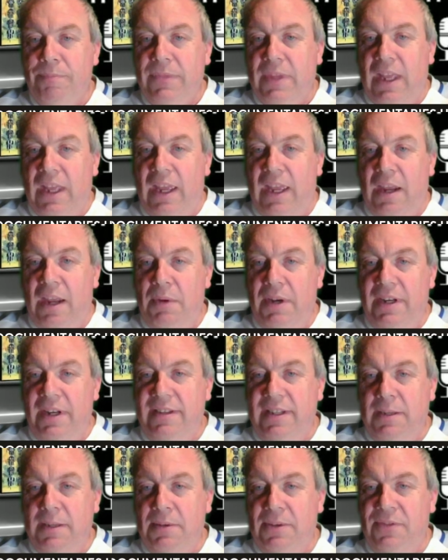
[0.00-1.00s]
When a
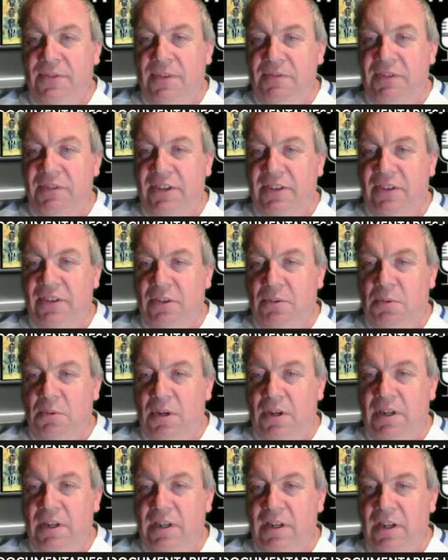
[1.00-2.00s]
team is
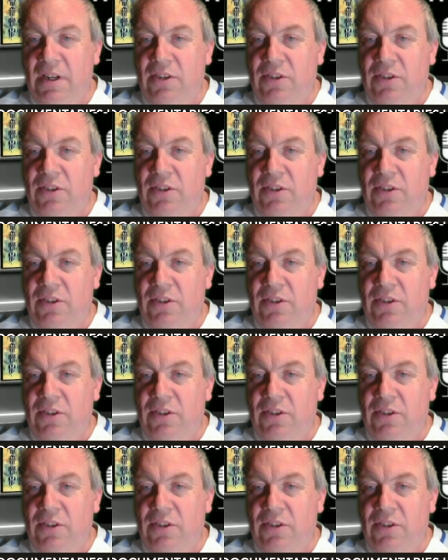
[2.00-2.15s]
52-1